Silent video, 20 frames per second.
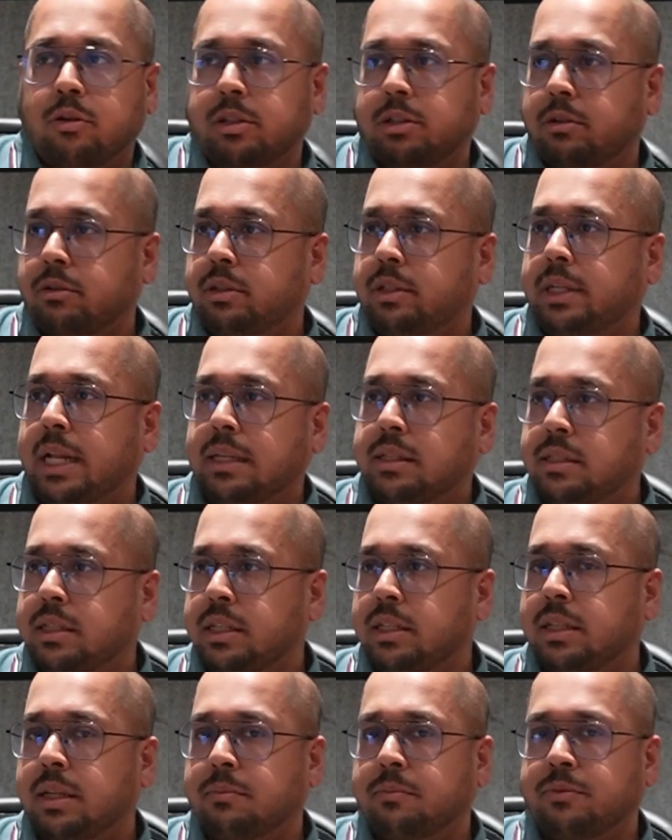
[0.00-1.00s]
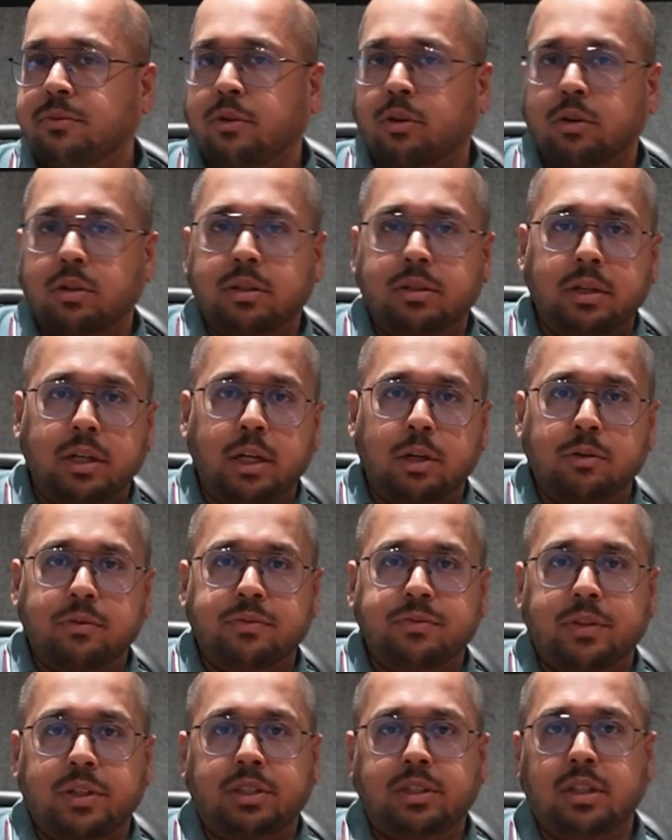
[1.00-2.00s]
You're testing them for
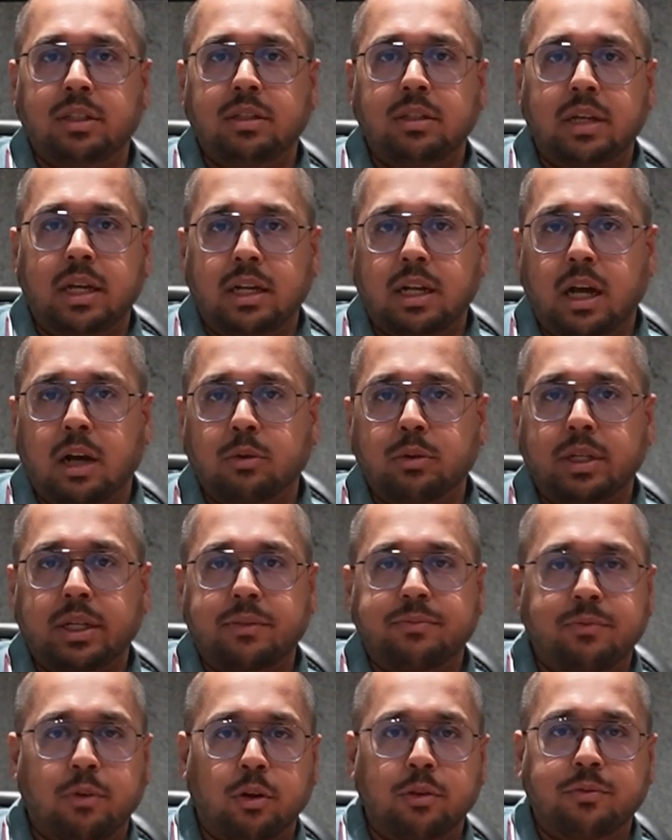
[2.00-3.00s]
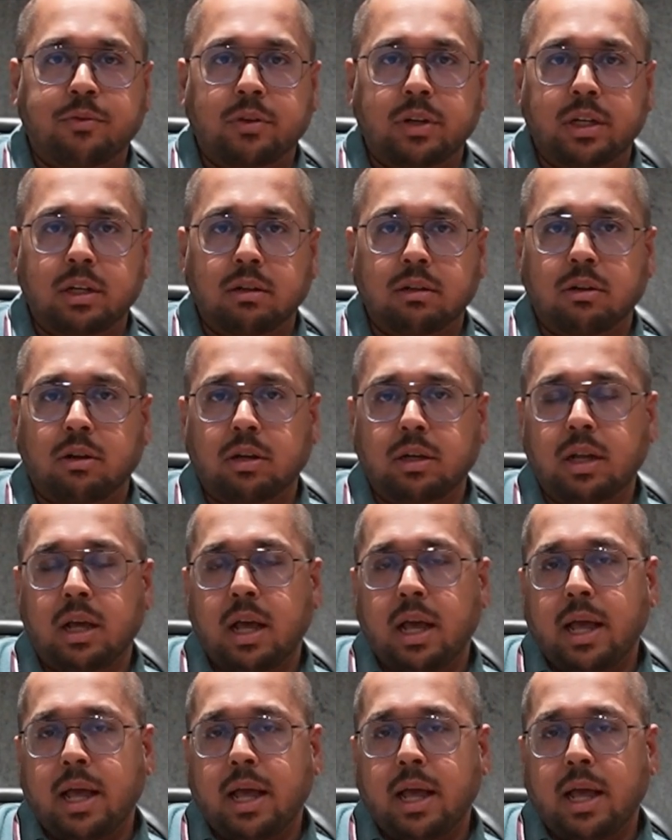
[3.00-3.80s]
phishing and how they fall for it or not.